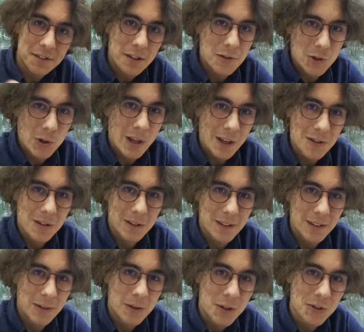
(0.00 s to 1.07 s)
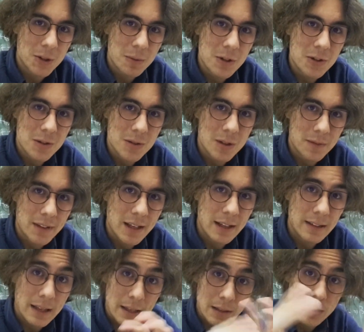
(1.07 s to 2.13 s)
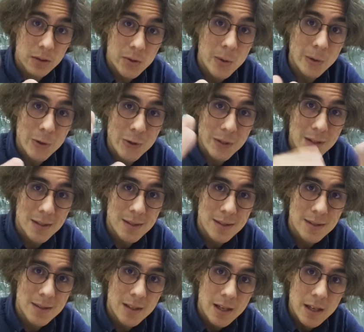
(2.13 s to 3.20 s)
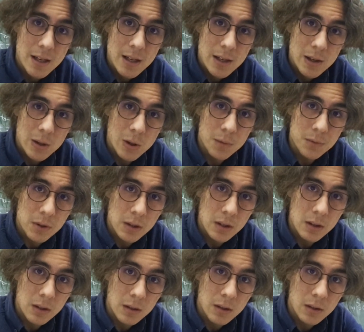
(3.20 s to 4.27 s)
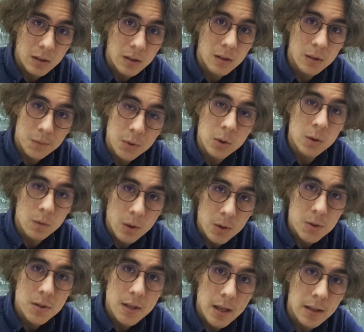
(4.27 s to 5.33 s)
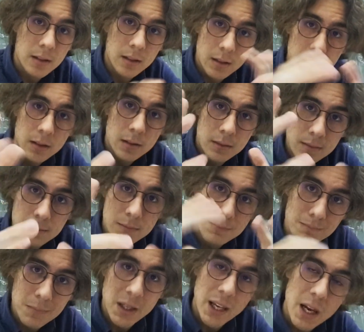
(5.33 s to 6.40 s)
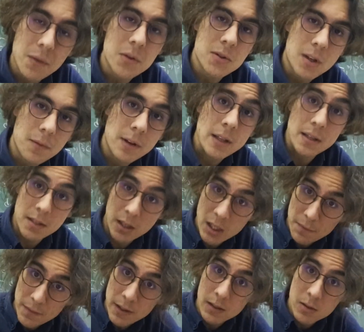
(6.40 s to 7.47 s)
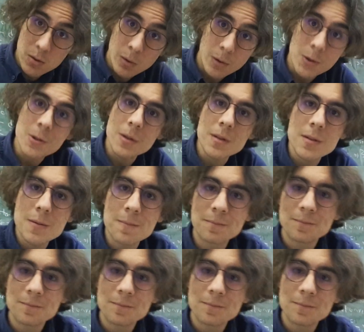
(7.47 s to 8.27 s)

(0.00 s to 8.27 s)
energy, actually, the contributions of that and the solutions of the universe and the behaviors of it as equilibrical solutions.